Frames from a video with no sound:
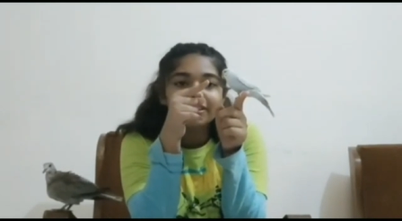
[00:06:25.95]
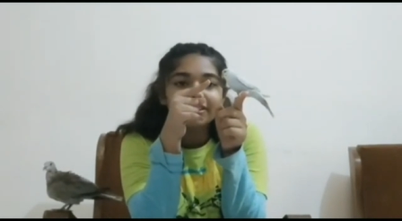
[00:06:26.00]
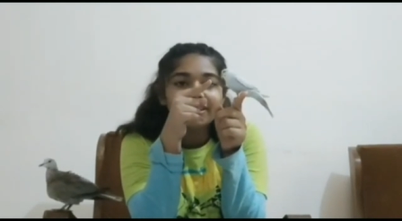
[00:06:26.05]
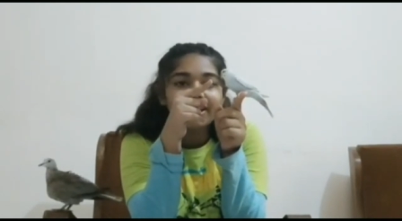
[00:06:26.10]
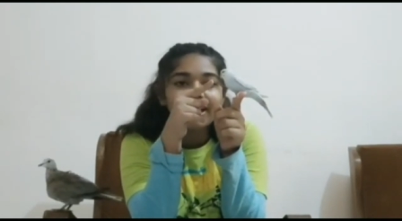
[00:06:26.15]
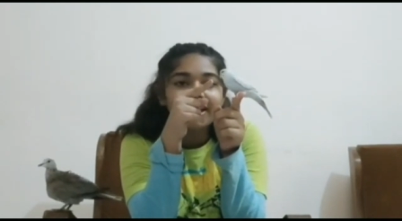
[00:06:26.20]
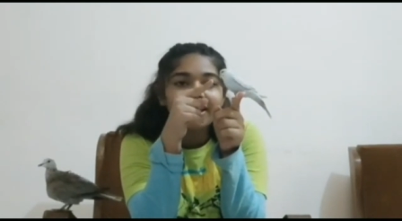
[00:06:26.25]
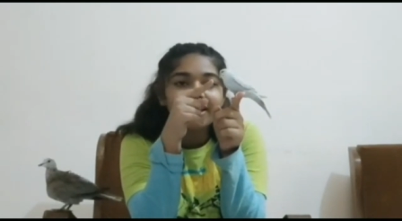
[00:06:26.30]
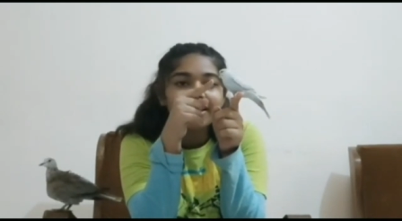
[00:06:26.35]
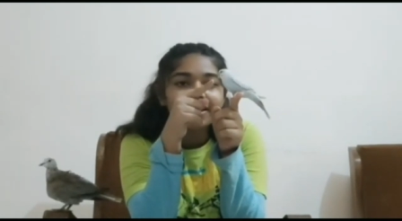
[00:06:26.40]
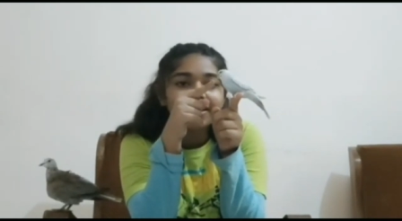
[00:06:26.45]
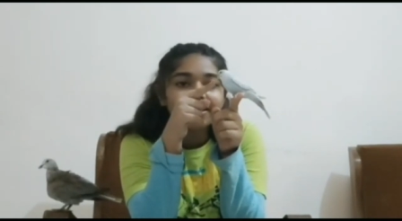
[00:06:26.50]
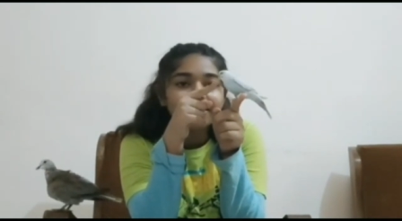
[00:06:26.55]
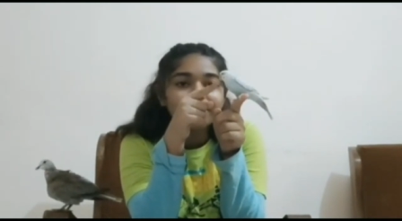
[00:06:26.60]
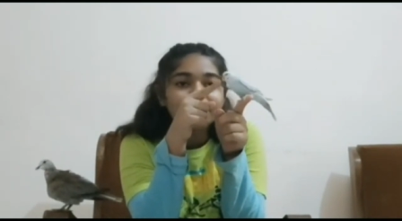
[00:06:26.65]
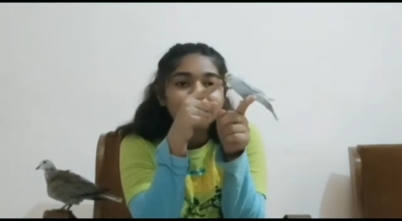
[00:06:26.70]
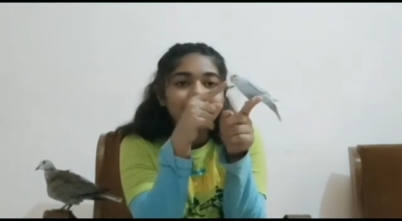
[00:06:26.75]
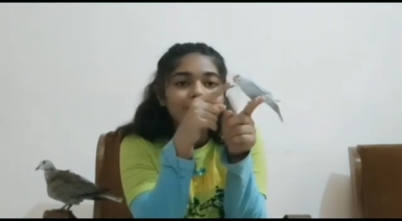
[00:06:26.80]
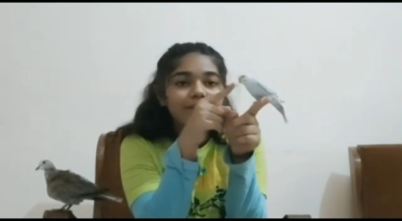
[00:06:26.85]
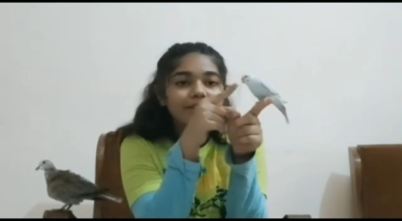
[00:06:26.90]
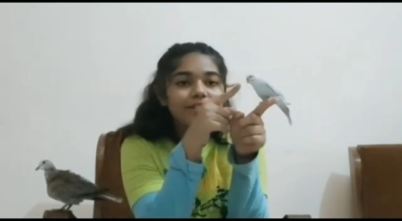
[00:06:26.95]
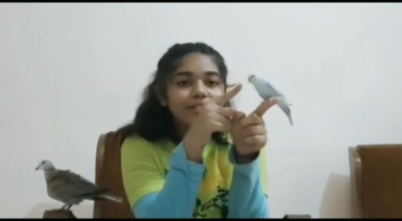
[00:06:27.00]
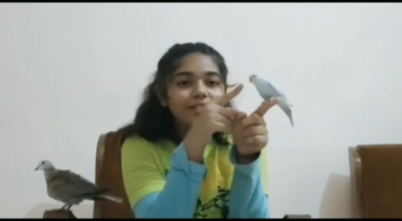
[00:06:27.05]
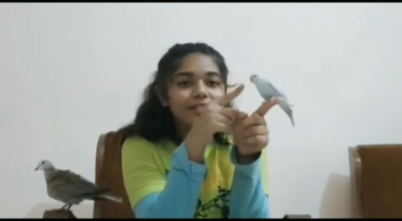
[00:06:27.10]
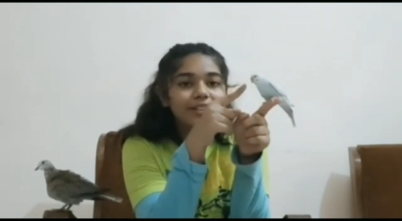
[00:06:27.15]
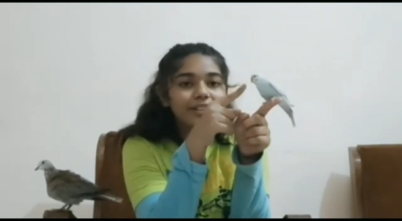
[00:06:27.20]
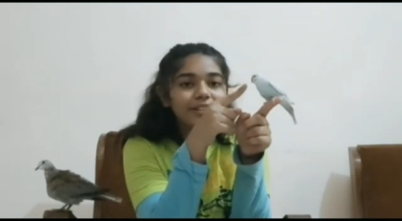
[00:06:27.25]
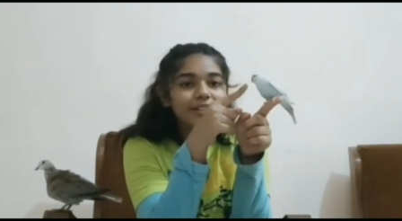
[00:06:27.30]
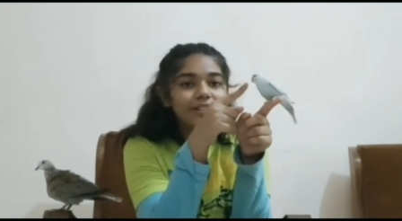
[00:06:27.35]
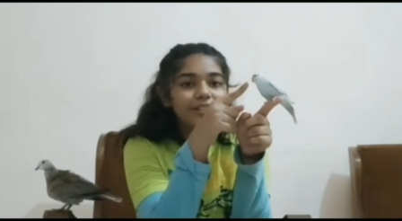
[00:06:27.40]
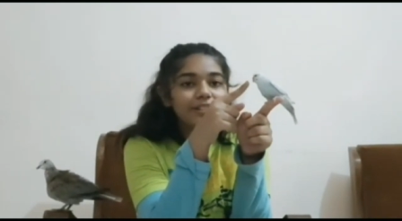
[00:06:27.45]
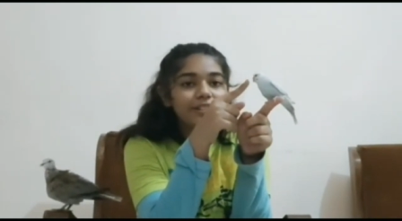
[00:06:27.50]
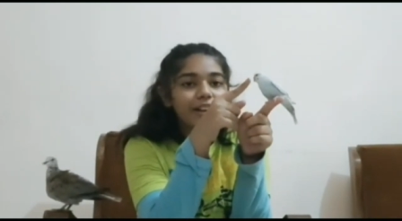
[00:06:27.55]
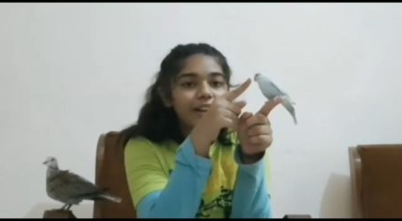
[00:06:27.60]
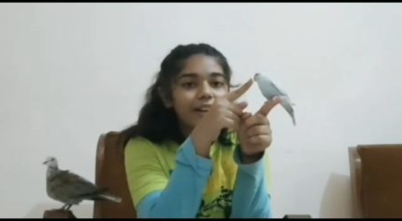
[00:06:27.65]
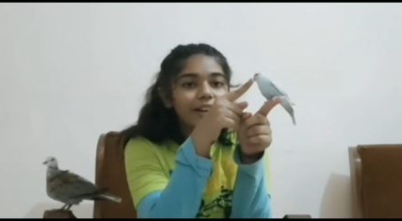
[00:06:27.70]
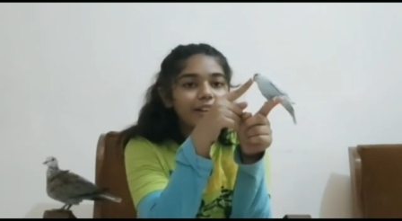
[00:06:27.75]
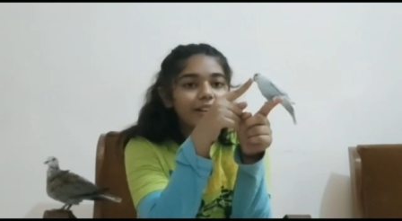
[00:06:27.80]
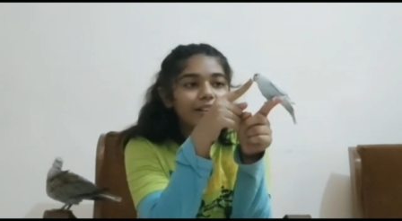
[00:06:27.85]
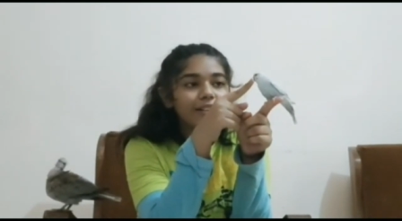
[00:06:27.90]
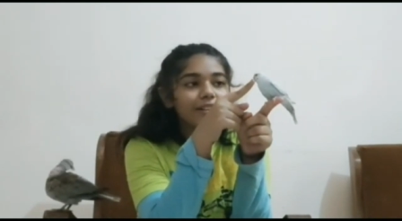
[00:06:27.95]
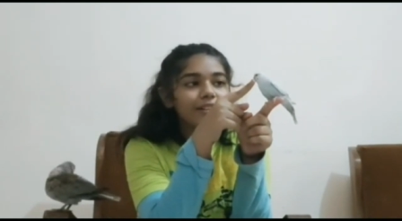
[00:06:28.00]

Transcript: Sky, this is Sky.